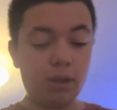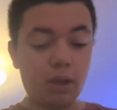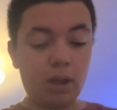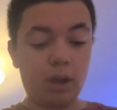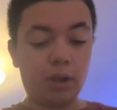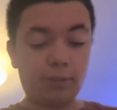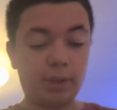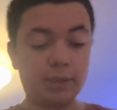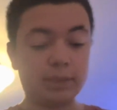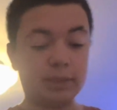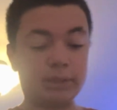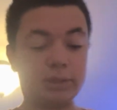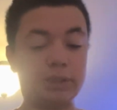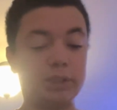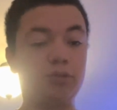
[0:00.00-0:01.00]
And otherwise,
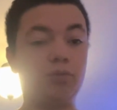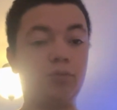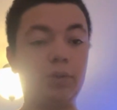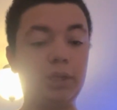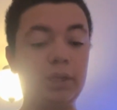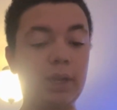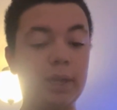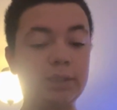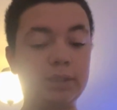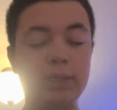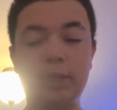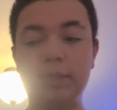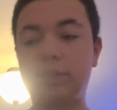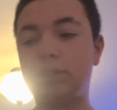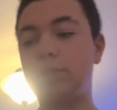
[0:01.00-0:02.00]
it sits really
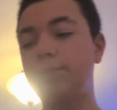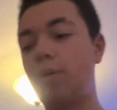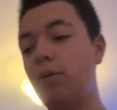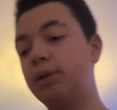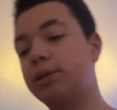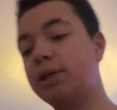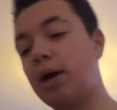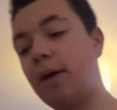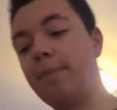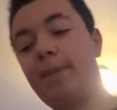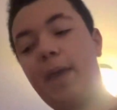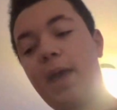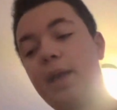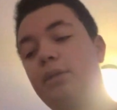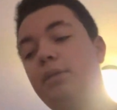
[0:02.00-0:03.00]
nicely. It's small, it's
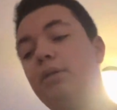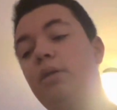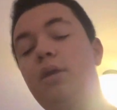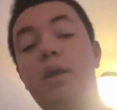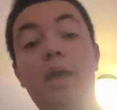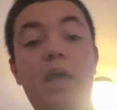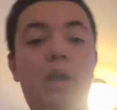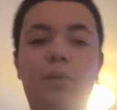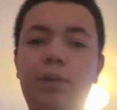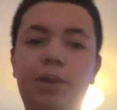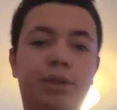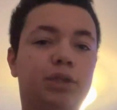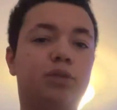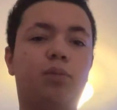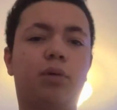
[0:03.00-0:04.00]
compact, and it
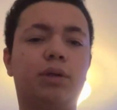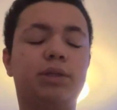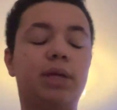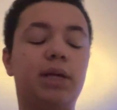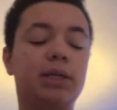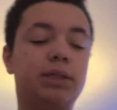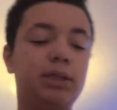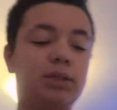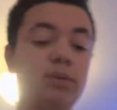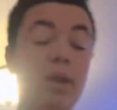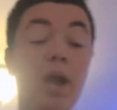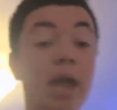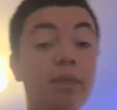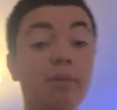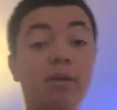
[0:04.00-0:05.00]
really just works nicely. So I
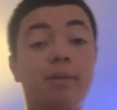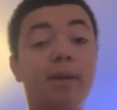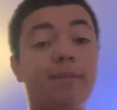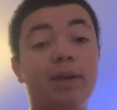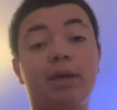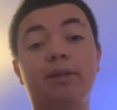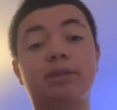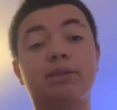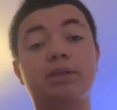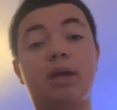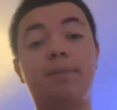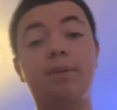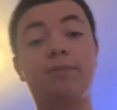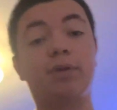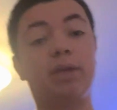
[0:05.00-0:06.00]
highly recommend picking this
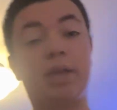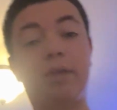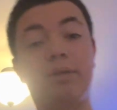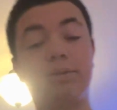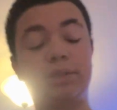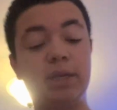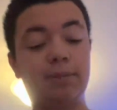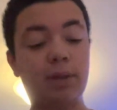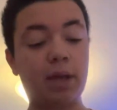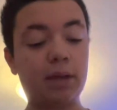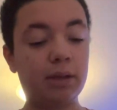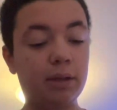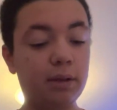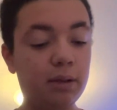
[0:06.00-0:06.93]
up if you're going to get your Steam Deck.